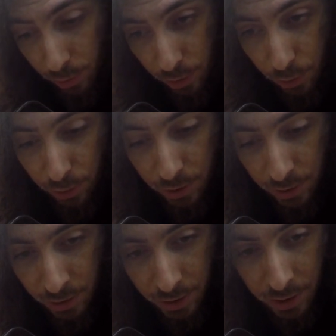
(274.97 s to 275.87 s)
alert,
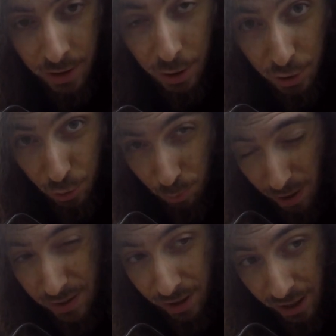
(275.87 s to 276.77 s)
you
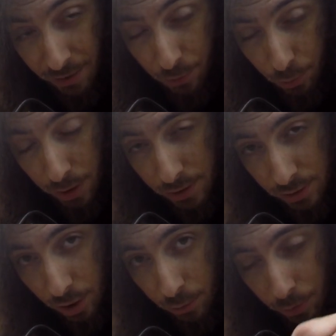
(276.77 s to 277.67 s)
might not have the
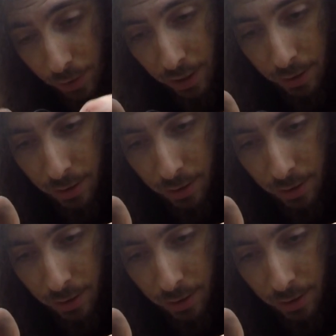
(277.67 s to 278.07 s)
greatest luck with that.